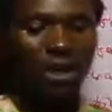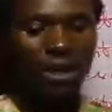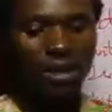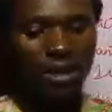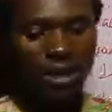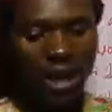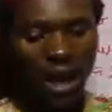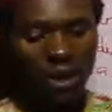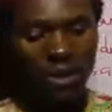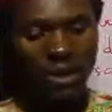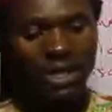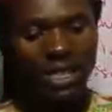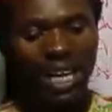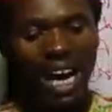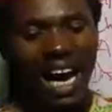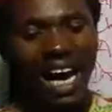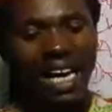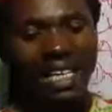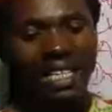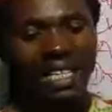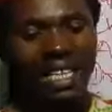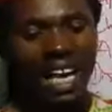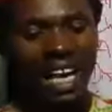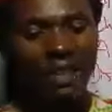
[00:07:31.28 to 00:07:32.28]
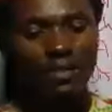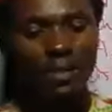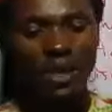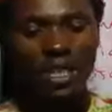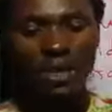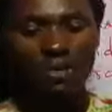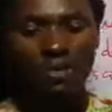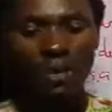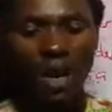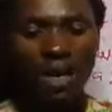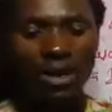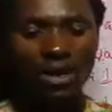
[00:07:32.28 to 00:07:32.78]
There is high regard for
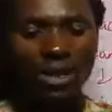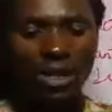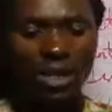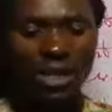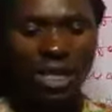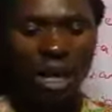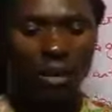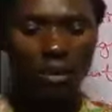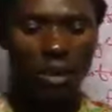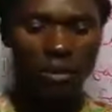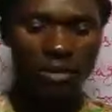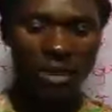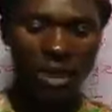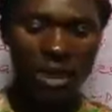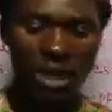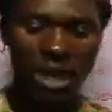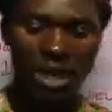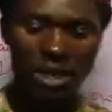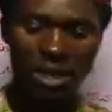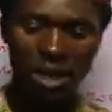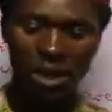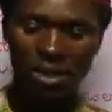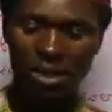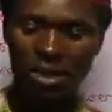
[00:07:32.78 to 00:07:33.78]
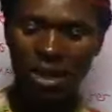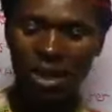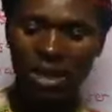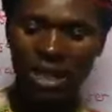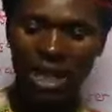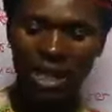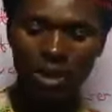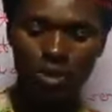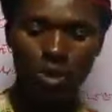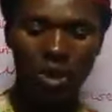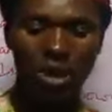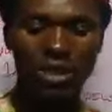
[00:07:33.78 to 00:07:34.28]
the value system of the nation, such
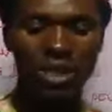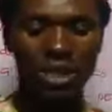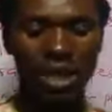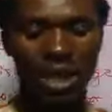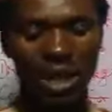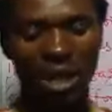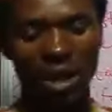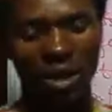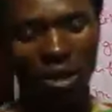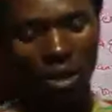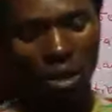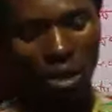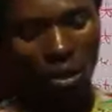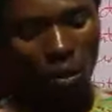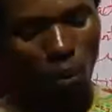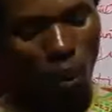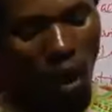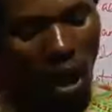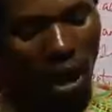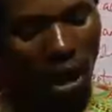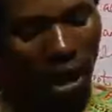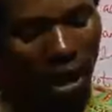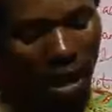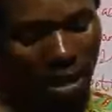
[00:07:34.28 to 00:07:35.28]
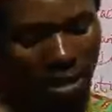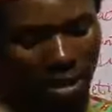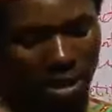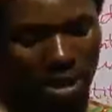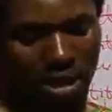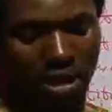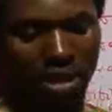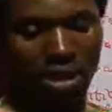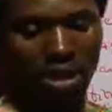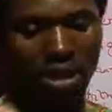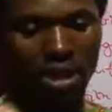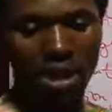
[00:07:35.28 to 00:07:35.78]
as work
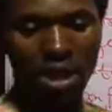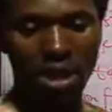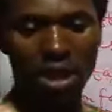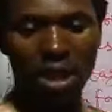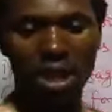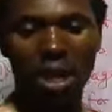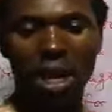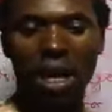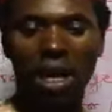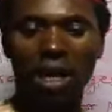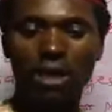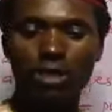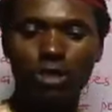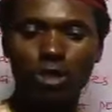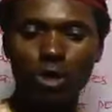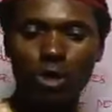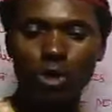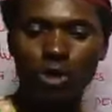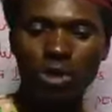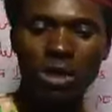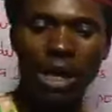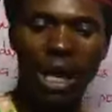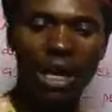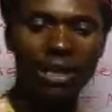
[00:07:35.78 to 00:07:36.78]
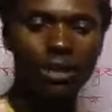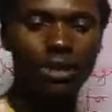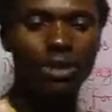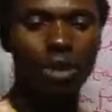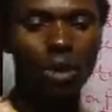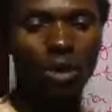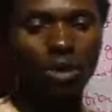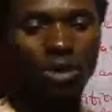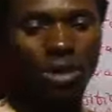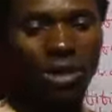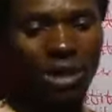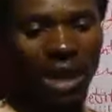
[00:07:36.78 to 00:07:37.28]
ethics, do's and
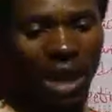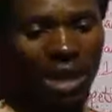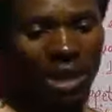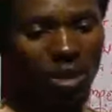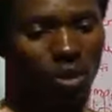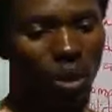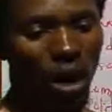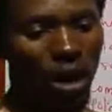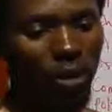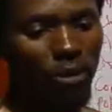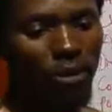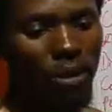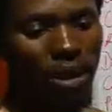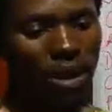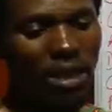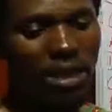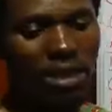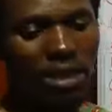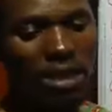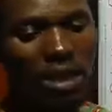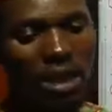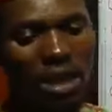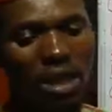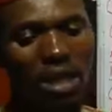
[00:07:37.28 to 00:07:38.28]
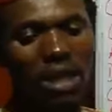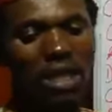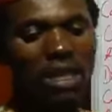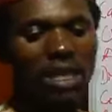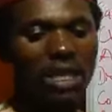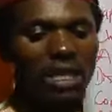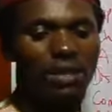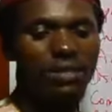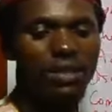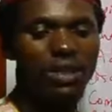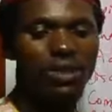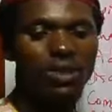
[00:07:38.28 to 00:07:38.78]
don'ts at the workplace,
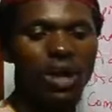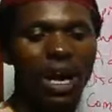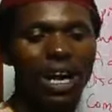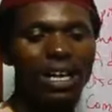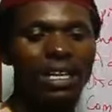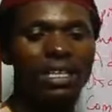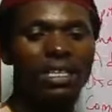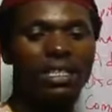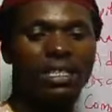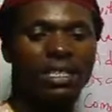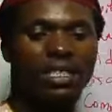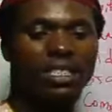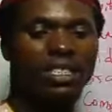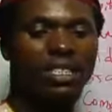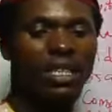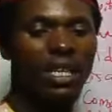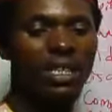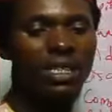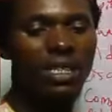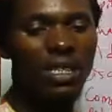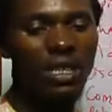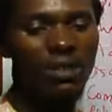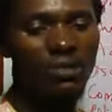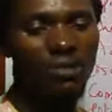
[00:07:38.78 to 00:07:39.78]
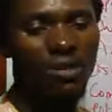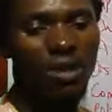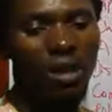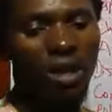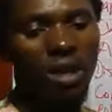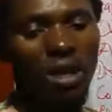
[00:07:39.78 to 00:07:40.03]
individual initiative,